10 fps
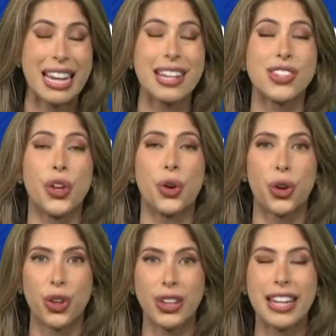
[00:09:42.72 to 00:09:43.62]
It is the
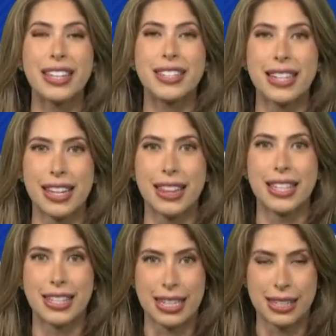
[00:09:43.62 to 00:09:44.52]
earliest in
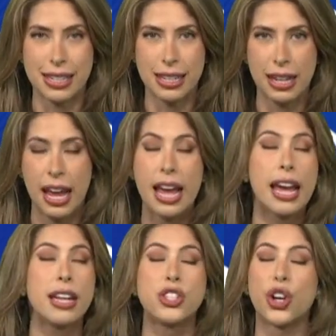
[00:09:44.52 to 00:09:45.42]
the season.
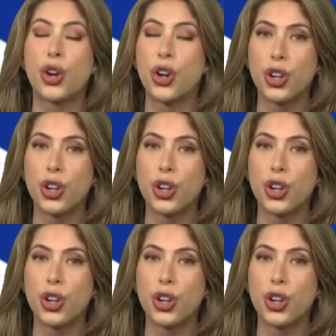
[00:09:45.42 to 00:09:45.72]
It is the